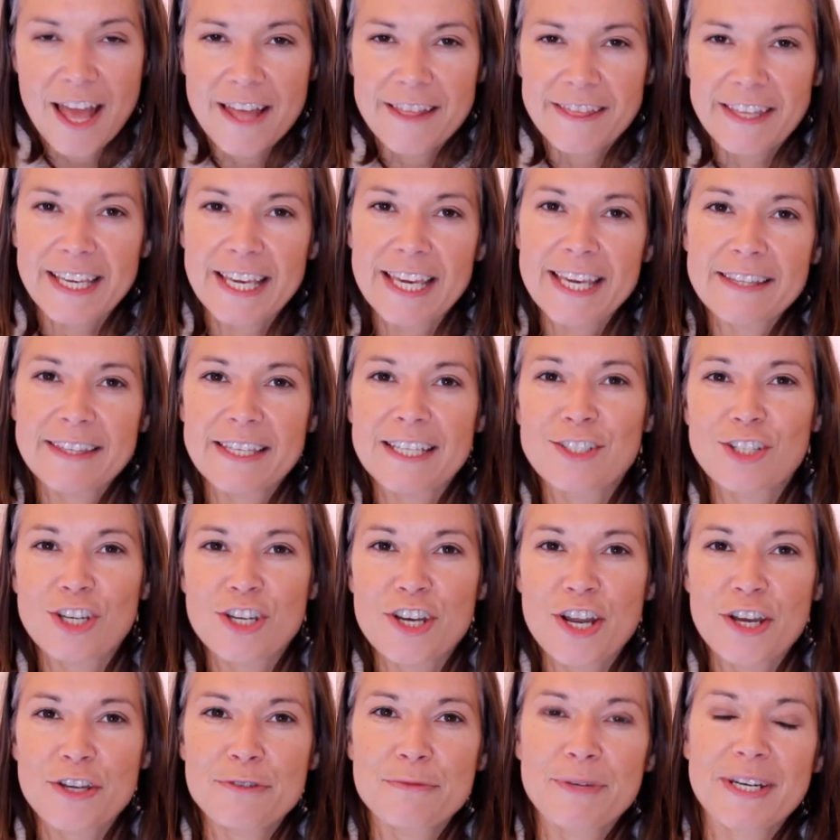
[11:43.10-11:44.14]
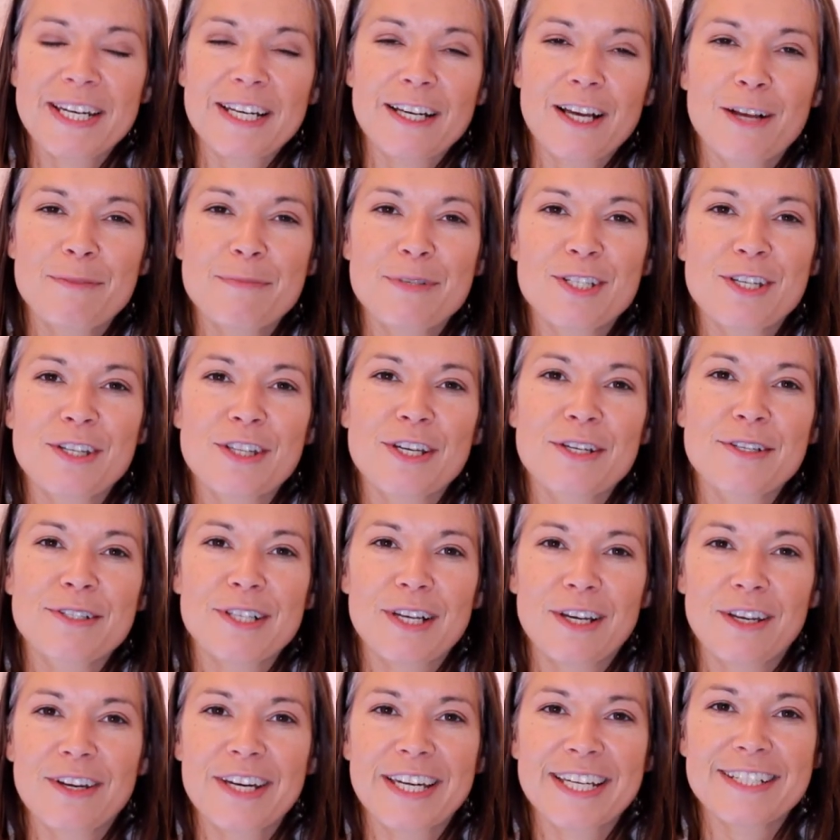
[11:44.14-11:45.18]
The key thing to note when it comes to those
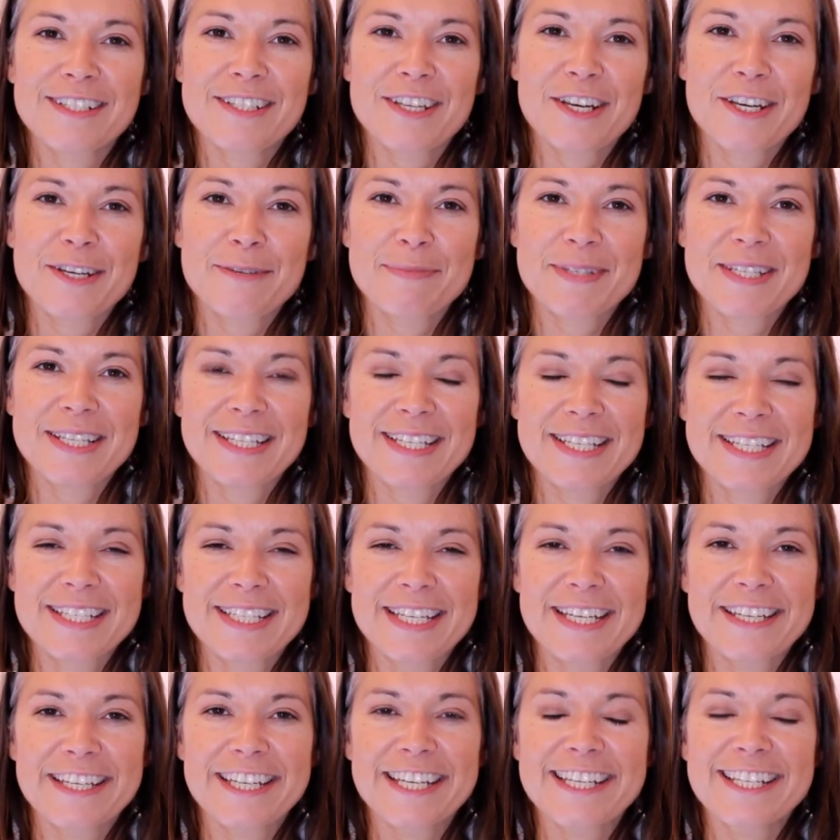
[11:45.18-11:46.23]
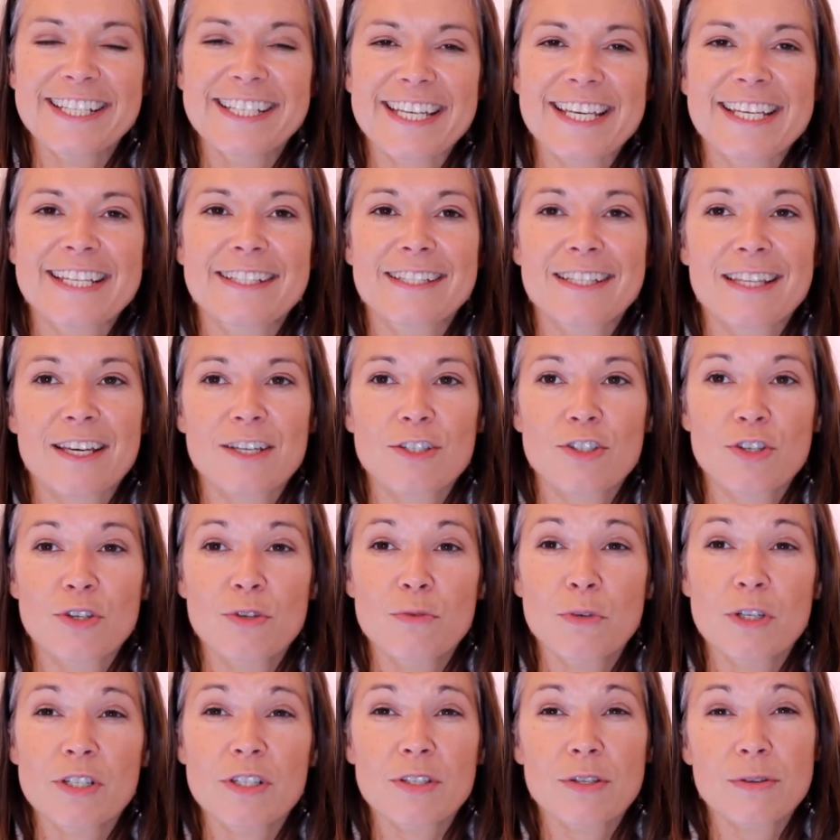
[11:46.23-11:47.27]
client terms and conditions is that you
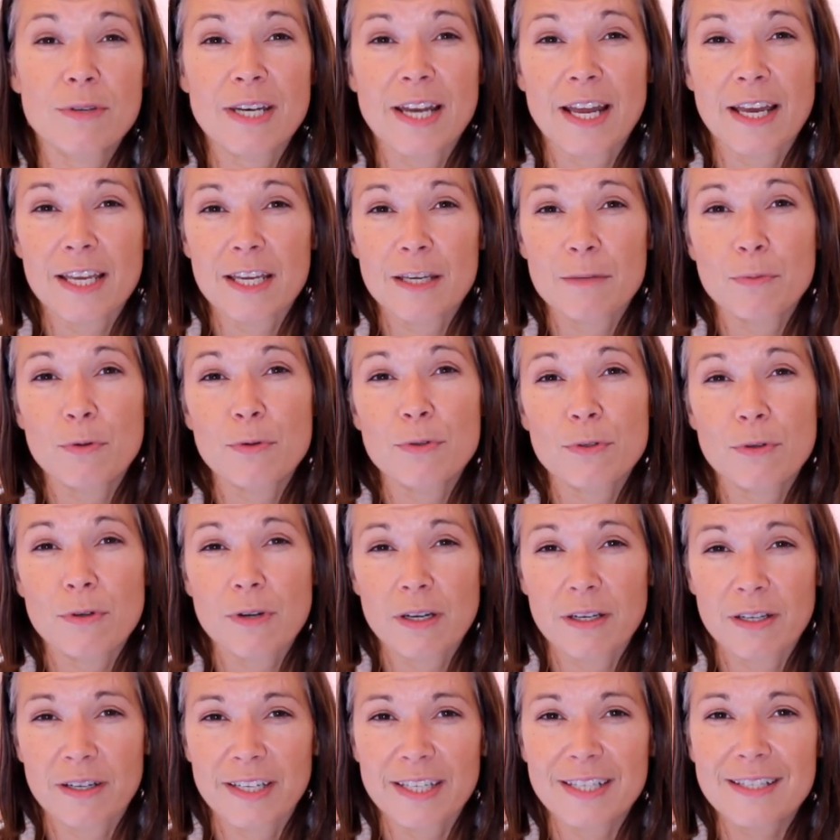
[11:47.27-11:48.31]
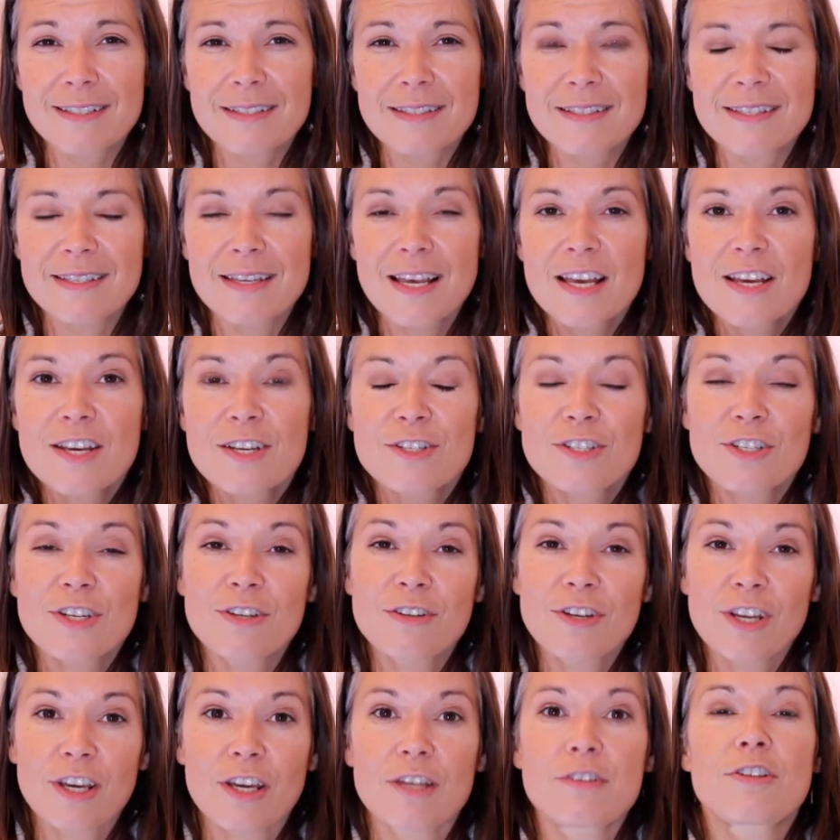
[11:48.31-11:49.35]
want to enable your clients to
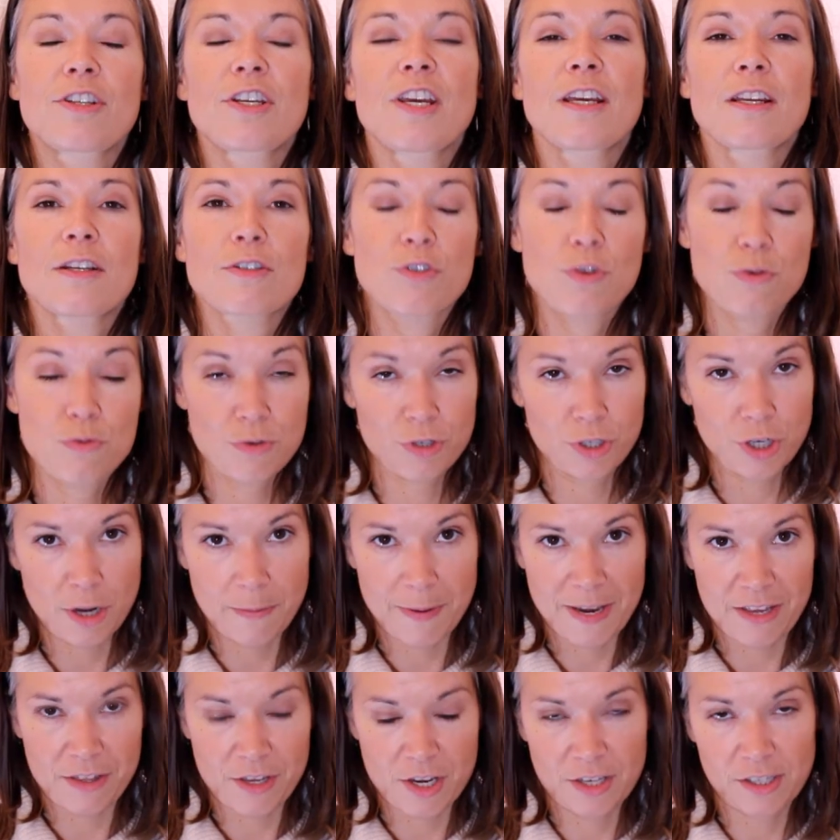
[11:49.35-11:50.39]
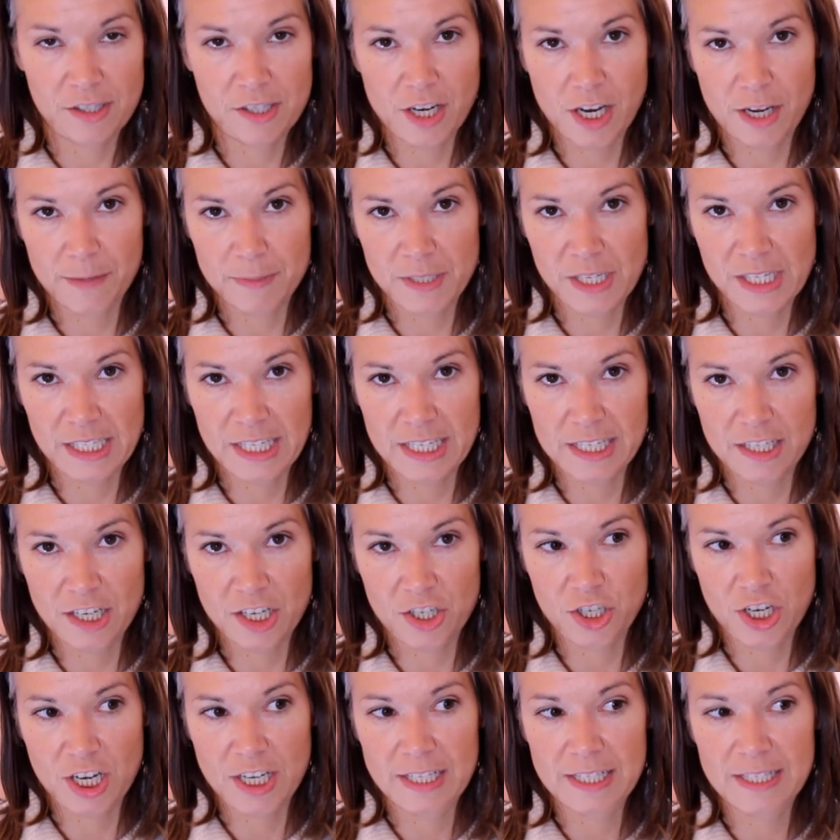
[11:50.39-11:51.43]
negotiate and talk to you about those terms and
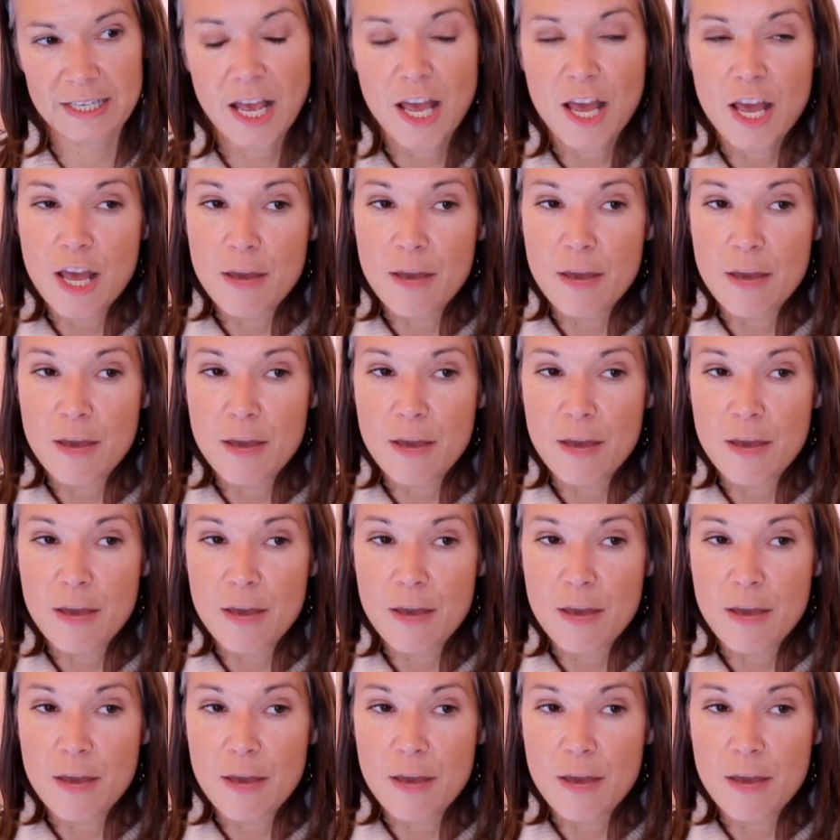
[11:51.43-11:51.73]
conditions,